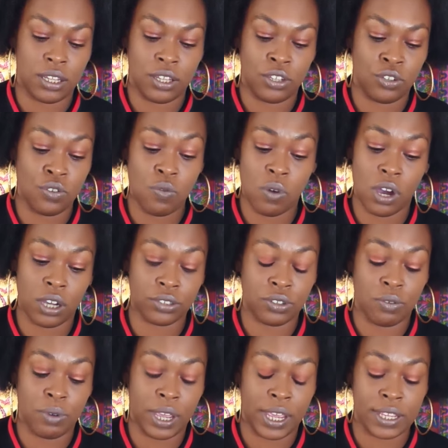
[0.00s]
you walked
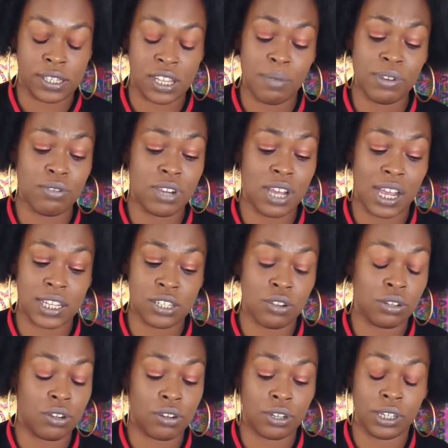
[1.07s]
away. Some of you guys no
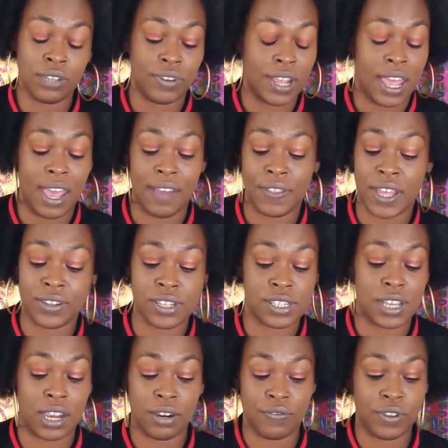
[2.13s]
longer even have that
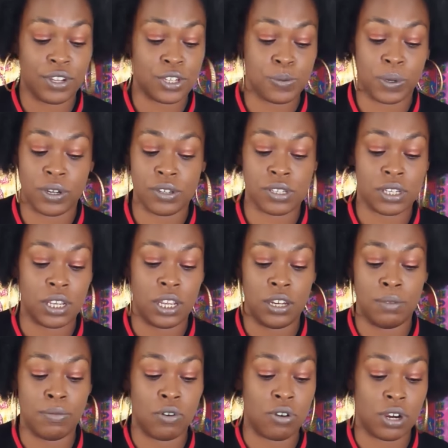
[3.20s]
desire for this person
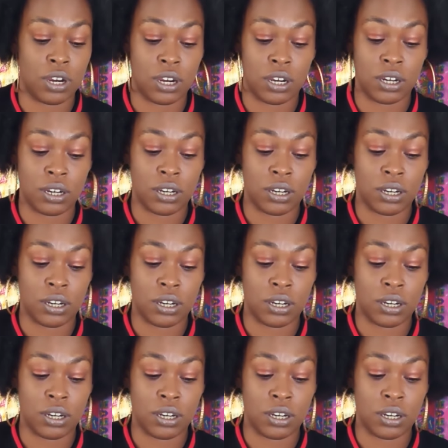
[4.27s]
anymore.